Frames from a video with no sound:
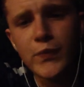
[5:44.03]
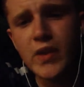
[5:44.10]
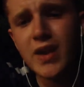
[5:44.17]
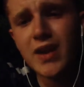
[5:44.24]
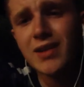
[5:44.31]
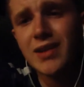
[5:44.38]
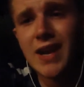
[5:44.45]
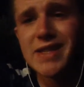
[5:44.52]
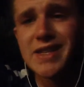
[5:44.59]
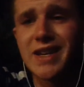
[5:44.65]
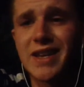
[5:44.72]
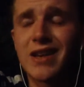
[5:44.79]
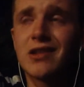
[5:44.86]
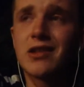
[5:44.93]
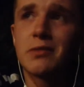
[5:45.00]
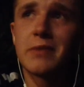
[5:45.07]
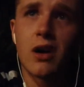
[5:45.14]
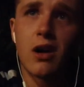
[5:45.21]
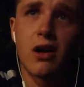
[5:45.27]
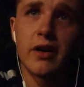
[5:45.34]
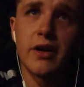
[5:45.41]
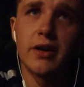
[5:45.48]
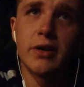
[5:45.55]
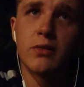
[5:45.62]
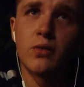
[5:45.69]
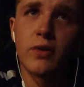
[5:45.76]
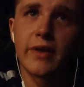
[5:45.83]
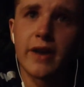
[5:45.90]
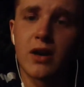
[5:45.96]
It allows it to get a little bit hotter
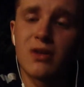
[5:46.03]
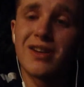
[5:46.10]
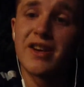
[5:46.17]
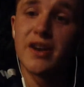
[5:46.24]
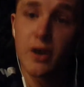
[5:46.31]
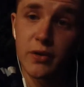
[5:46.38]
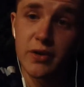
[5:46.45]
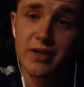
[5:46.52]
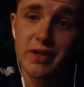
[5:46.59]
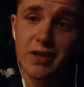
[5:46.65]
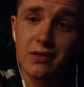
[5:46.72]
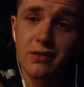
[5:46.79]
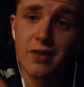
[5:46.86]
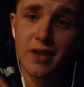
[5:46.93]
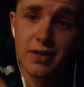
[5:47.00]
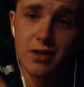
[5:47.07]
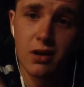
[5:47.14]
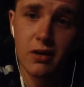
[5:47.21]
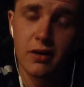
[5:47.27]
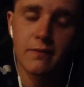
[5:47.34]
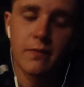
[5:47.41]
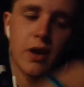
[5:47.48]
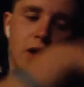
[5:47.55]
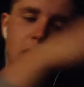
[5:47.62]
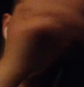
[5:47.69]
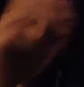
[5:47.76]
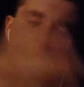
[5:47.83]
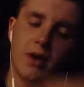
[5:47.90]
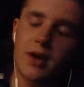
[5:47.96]
without noticing that it's hot,
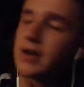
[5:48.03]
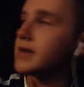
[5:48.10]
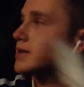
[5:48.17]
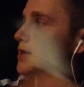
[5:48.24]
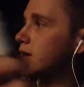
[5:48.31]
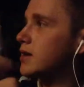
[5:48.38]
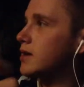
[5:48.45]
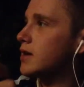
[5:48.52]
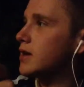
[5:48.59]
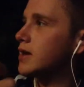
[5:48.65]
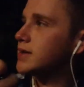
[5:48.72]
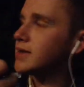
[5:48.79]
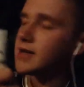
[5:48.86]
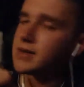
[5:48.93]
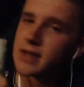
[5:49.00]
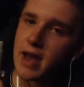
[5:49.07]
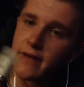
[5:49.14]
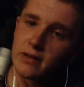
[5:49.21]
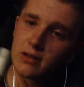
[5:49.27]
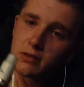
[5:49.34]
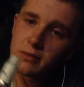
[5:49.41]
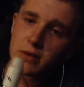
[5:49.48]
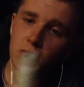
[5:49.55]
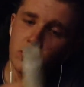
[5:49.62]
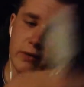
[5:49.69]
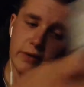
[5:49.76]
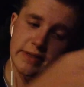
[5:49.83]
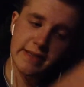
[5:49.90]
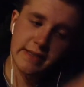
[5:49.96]
because it tends to have a little bit more
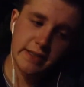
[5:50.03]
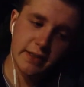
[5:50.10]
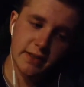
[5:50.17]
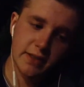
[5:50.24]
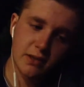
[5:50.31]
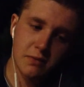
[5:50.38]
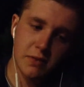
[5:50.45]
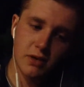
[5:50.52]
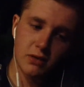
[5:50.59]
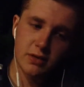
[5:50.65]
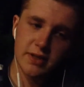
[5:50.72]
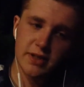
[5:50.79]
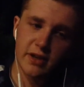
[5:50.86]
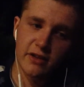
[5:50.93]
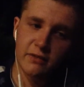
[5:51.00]
resistance in the metal itself.